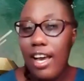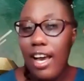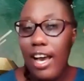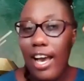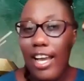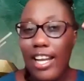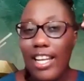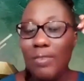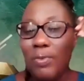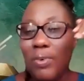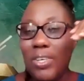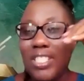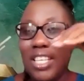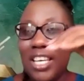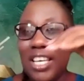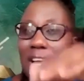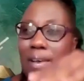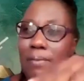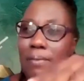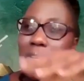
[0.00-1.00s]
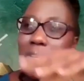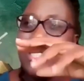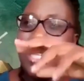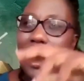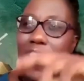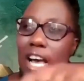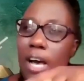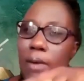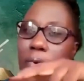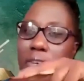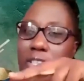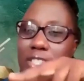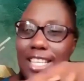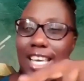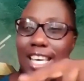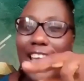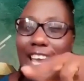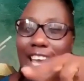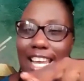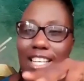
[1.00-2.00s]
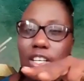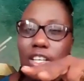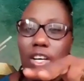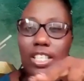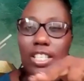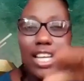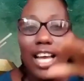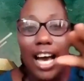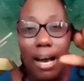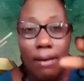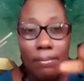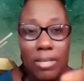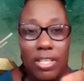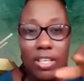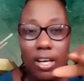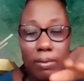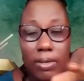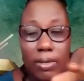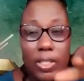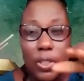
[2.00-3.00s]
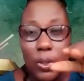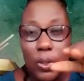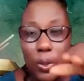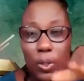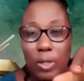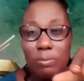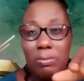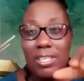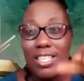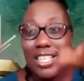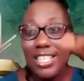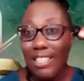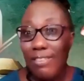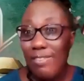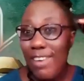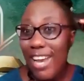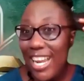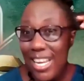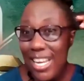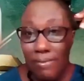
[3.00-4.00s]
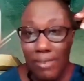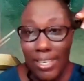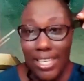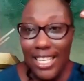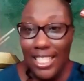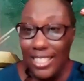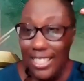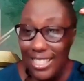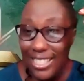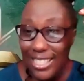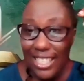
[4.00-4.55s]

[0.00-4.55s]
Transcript: And it was able to help us to end on an amicable note. Because if I didn't begin to